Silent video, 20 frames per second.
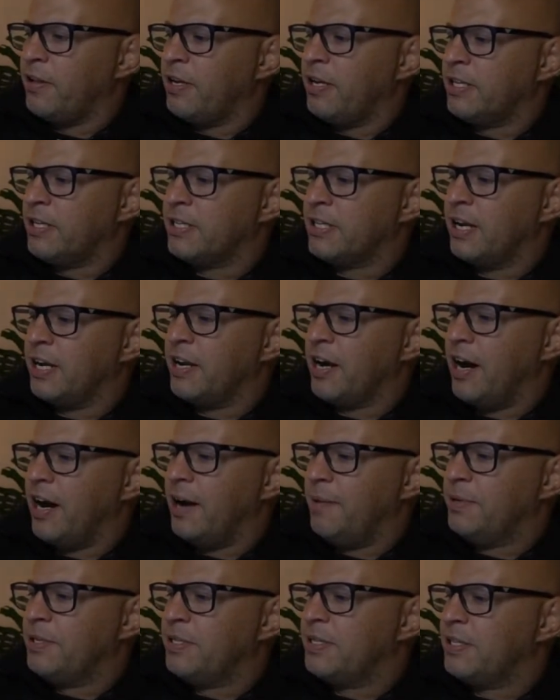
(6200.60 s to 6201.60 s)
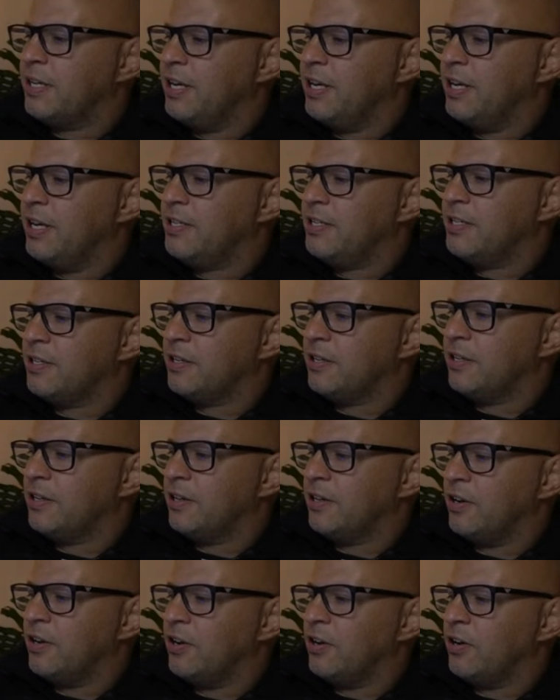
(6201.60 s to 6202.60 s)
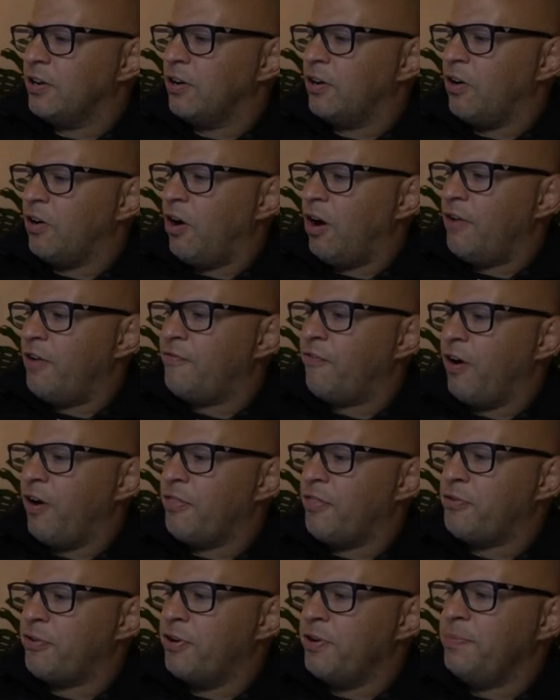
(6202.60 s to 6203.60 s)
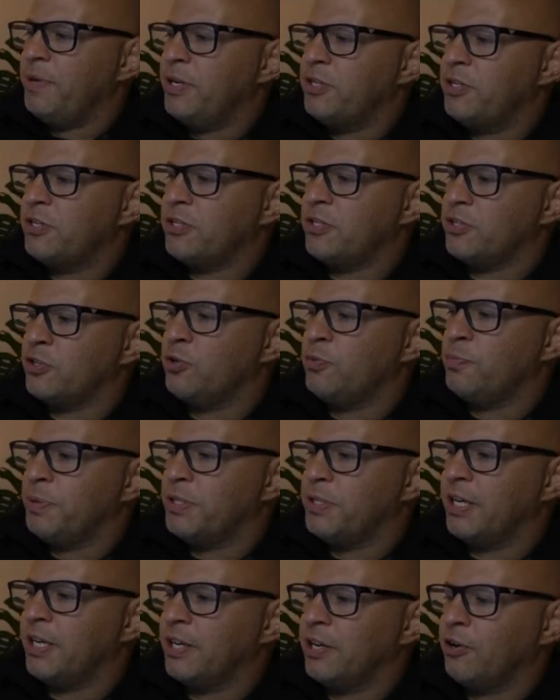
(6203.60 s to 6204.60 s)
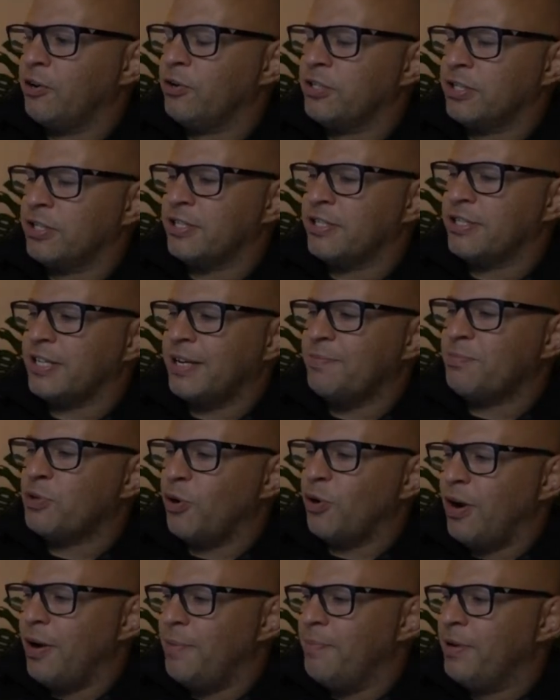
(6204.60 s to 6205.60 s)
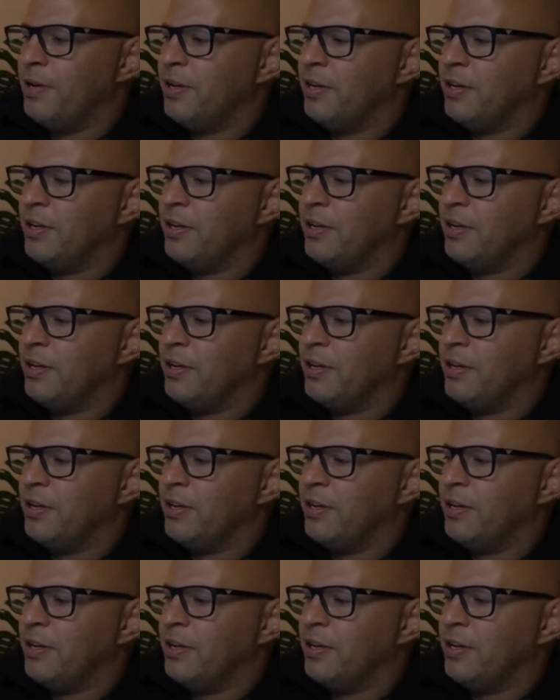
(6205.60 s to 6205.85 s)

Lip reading: Hassan Ahmed says, I'd fight 3 midgets and 2 petite girls at the same time.